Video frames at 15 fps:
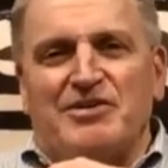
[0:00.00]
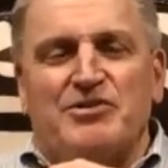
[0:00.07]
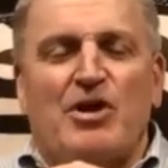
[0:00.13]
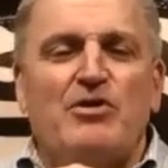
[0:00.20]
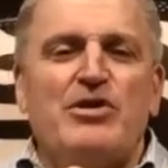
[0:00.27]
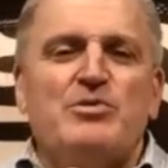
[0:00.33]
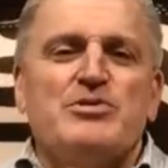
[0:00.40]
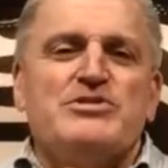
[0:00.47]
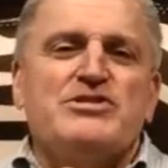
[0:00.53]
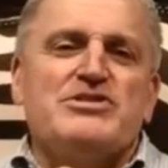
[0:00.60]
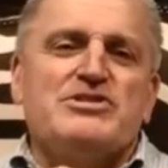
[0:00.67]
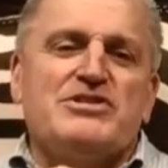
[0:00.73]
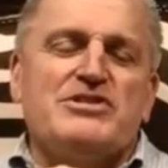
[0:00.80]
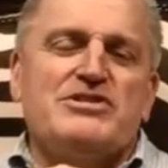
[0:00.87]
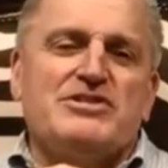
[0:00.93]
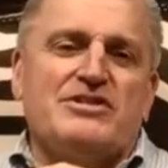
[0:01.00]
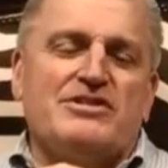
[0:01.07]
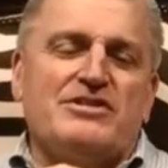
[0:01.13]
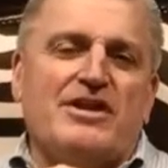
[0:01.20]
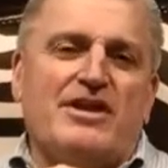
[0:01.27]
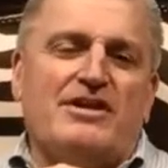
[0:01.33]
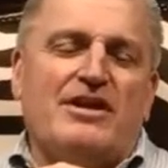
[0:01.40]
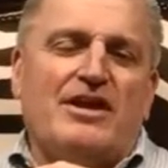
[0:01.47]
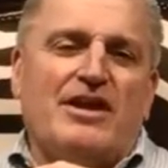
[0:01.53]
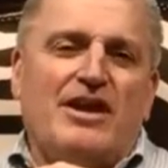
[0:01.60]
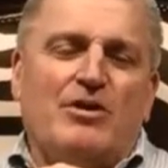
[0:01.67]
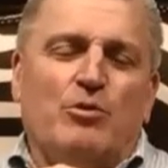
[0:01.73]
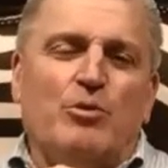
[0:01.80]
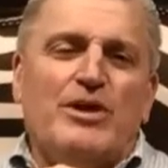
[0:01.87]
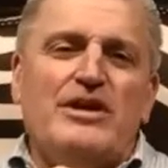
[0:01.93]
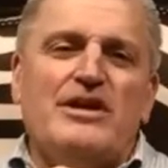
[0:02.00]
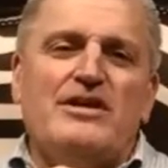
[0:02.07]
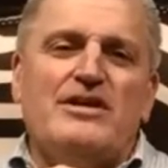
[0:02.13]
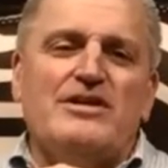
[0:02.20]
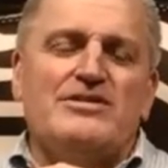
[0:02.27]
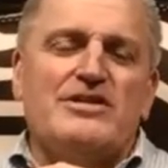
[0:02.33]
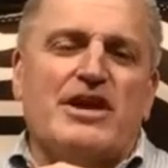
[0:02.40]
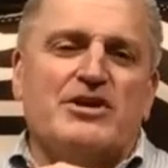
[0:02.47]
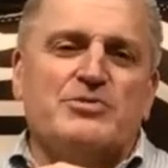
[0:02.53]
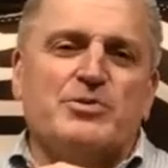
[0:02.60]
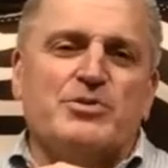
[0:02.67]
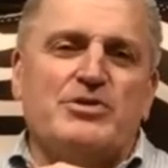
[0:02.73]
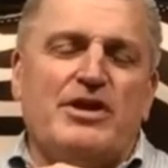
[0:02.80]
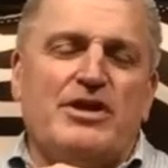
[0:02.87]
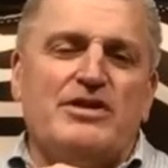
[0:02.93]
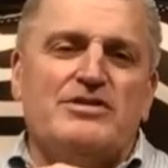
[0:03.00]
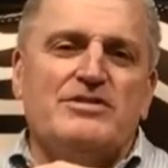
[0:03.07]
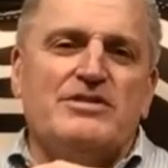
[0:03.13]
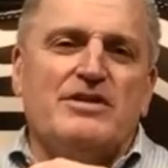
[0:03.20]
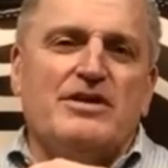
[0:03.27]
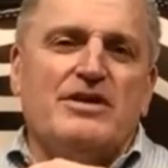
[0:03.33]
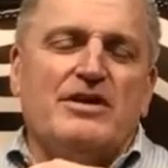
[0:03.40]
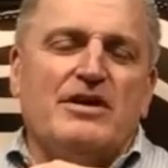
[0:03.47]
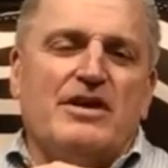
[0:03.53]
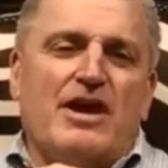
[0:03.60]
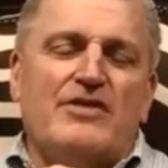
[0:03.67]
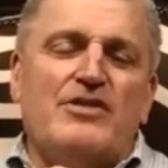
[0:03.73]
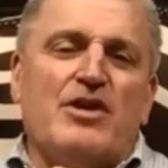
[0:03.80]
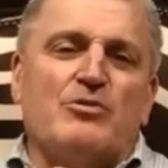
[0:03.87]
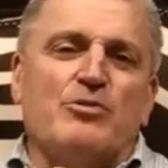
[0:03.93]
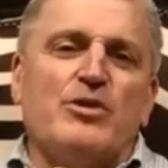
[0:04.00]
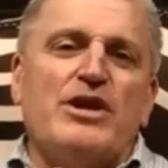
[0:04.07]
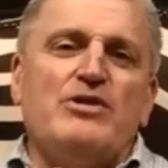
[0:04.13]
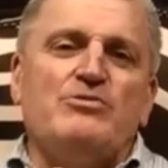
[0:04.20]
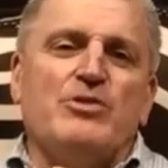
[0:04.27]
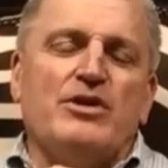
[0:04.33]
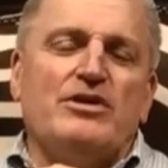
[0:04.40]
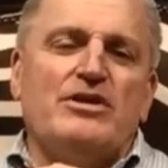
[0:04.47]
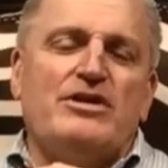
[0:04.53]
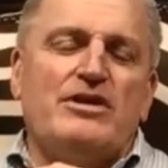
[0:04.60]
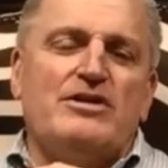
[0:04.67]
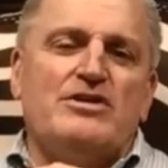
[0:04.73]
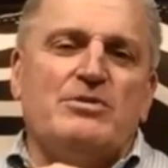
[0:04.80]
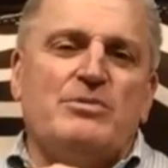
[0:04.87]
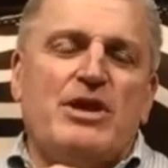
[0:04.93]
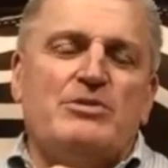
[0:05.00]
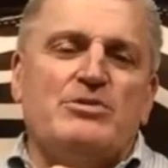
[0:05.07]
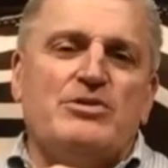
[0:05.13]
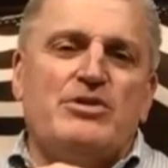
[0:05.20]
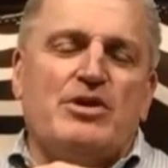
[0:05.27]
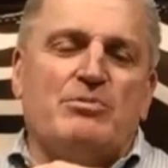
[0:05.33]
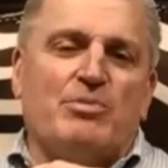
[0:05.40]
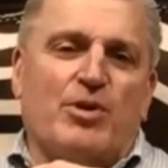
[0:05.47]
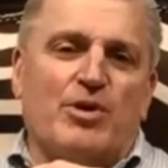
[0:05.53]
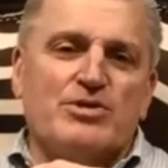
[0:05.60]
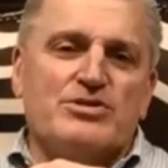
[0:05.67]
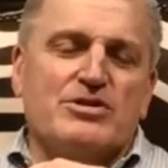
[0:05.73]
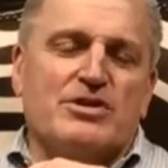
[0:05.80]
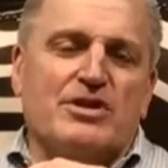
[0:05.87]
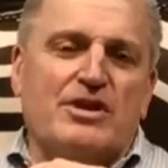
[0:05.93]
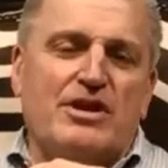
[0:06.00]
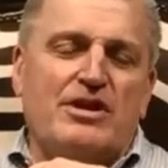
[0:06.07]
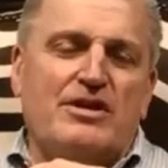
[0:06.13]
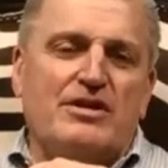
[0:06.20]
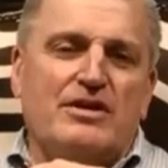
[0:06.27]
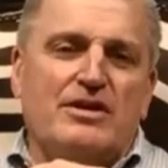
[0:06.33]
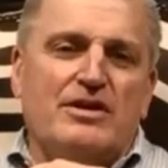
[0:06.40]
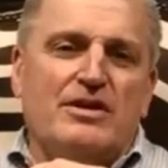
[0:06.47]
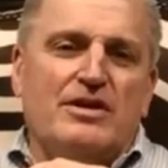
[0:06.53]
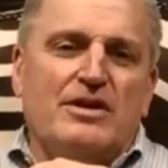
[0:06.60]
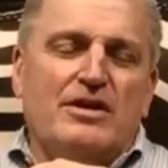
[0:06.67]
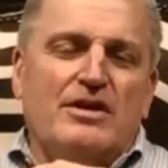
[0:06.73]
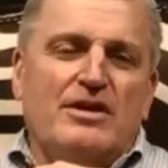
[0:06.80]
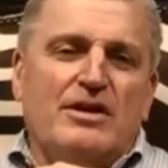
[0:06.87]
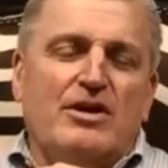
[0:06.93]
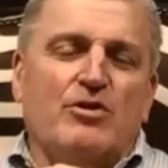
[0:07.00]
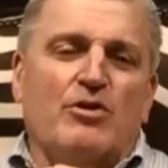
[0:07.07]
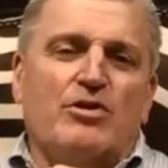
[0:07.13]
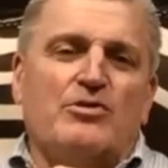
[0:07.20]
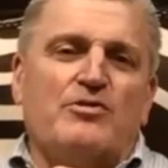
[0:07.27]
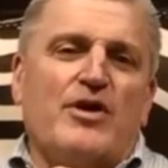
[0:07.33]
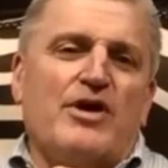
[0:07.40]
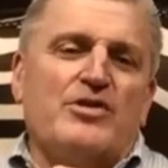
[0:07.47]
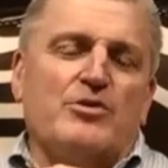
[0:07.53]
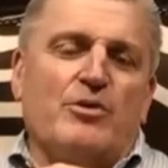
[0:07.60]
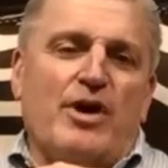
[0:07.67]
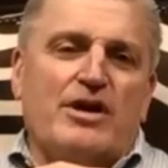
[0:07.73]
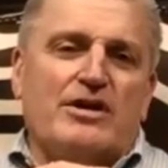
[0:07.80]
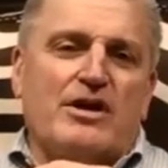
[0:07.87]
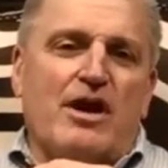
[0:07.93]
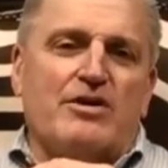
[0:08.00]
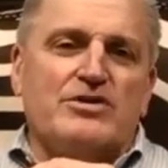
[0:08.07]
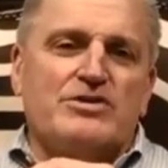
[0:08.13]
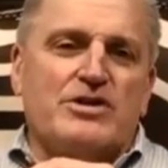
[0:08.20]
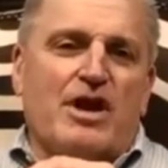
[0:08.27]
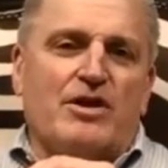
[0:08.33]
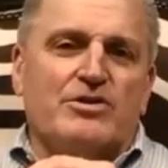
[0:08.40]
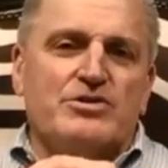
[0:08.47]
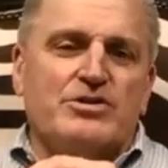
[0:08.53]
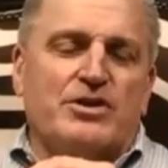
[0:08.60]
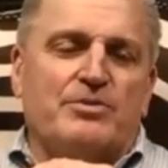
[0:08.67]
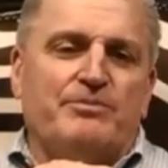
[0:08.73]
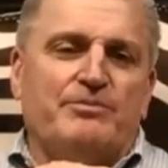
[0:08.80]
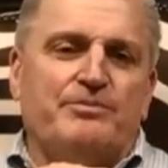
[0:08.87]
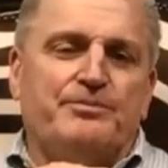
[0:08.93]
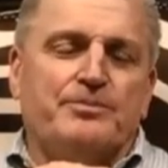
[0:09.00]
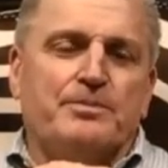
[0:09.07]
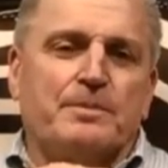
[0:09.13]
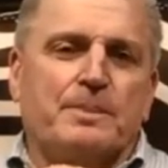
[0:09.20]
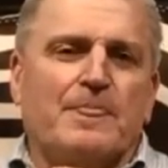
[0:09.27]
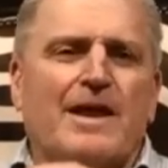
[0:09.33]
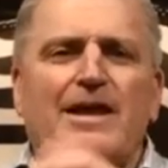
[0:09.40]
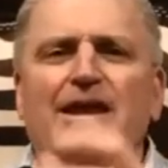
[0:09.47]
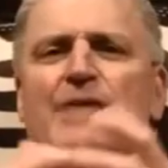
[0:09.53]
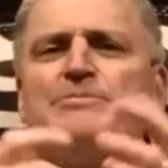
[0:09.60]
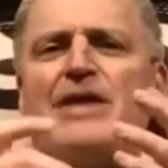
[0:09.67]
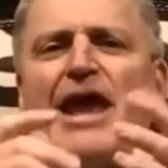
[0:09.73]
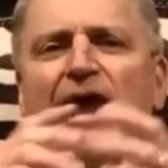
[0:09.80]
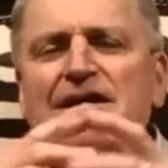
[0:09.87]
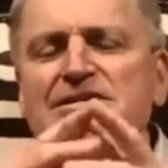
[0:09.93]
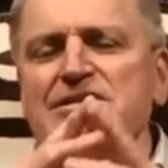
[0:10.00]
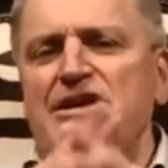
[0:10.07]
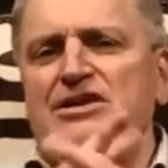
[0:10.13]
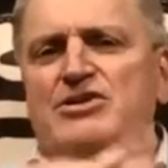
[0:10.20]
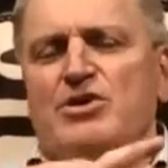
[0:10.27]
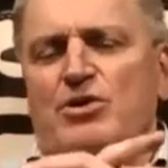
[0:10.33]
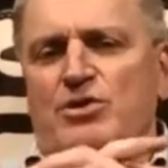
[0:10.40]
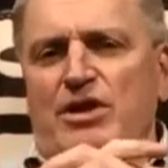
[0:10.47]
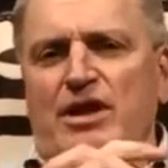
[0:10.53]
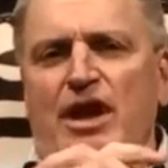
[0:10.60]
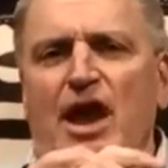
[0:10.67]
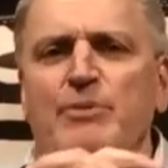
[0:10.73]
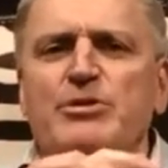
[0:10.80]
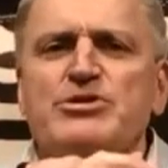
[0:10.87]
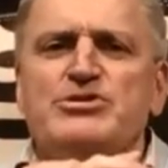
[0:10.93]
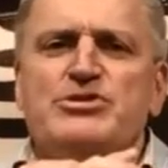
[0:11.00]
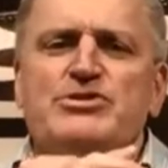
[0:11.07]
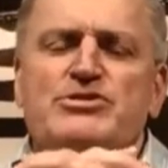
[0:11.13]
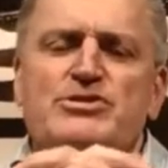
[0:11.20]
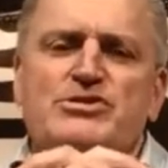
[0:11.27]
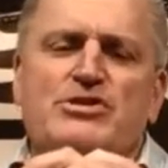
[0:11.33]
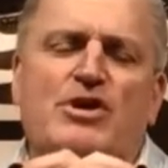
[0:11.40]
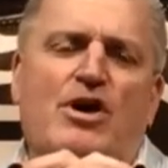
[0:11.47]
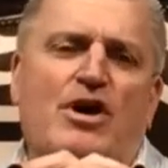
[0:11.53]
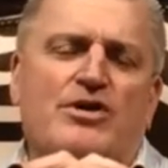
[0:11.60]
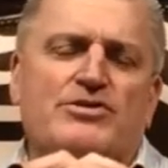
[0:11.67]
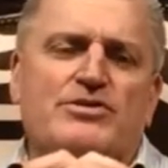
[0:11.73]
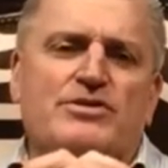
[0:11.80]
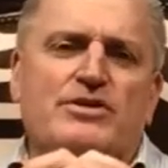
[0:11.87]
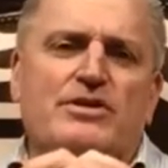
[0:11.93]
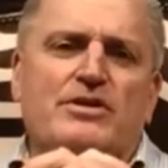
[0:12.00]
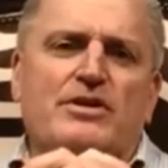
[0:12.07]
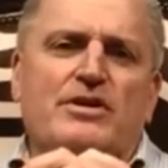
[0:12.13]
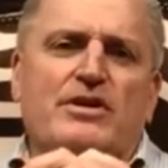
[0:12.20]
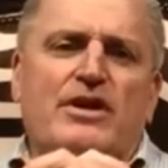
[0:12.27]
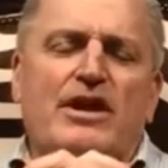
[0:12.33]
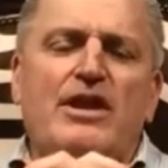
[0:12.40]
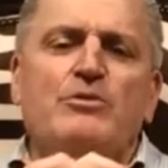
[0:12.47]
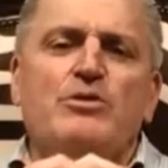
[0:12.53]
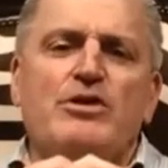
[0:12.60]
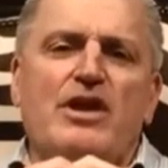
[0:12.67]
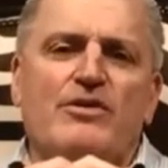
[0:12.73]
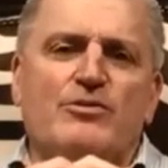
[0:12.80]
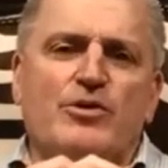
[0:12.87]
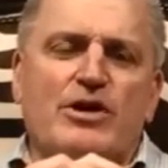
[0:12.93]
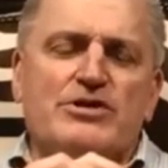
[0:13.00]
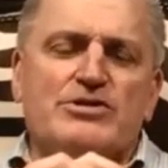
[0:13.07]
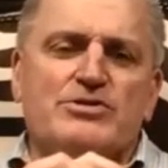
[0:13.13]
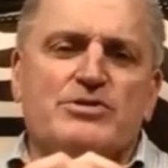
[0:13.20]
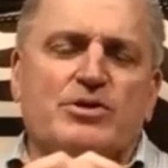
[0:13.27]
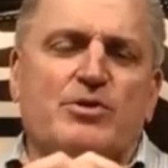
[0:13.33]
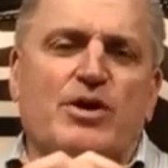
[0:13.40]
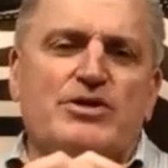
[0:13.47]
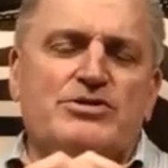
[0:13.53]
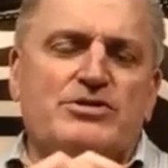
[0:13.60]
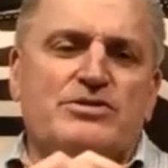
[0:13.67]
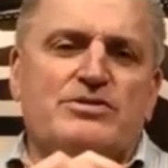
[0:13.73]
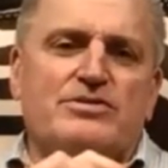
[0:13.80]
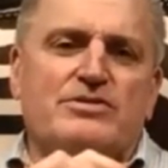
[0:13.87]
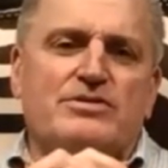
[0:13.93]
Tony was insistent that we needed his expertise and that Reed really needed to meet with him personally in order to find the right college scholarship. I kept asking Tony, how much does this cost? And he would never answer the question.